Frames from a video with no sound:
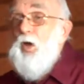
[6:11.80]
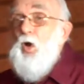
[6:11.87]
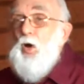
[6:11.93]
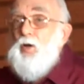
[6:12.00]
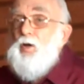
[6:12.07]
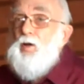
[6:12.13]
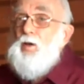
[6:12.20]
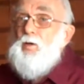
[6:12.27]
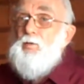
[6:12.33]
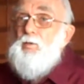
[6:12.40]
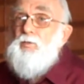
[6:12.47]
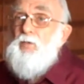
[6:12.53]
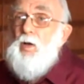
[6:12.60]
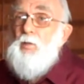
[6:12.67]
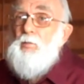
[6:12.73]
recorded it
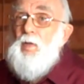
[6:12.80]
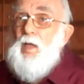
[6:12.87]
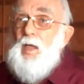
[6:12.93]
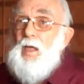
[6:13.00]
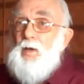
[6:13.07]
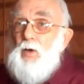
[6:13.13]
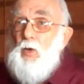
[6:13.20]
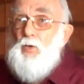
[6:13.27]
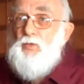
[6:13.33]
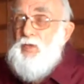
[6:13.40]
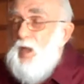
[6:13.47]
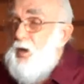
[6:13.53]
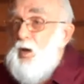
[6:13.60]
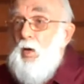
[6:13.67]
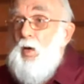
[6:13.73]
from Ed Lou's
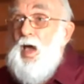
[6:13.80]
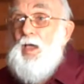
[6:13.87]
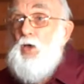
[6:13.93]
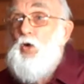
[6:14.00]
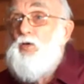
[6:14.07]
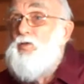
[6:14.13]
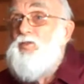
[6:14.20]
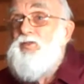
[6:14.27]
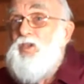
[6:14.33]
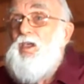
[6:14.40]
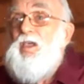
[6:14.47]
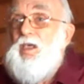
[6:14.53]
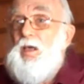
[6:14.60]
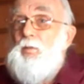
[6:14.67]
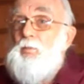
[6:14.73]
end. Now, I couldn't
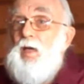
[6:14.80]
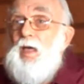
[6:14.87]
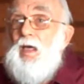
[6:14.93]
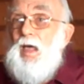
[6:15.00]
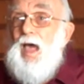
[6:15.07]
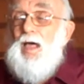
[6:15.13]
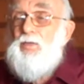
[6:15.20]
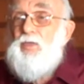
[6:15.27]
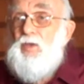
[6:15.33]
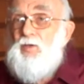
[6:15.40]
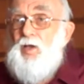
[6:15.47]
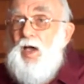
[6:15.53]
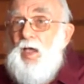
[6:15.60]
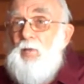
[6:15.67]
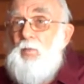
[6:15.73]
see him at the
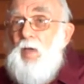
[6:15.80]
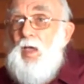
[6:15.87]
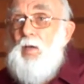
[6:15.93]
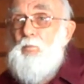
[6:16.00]
time,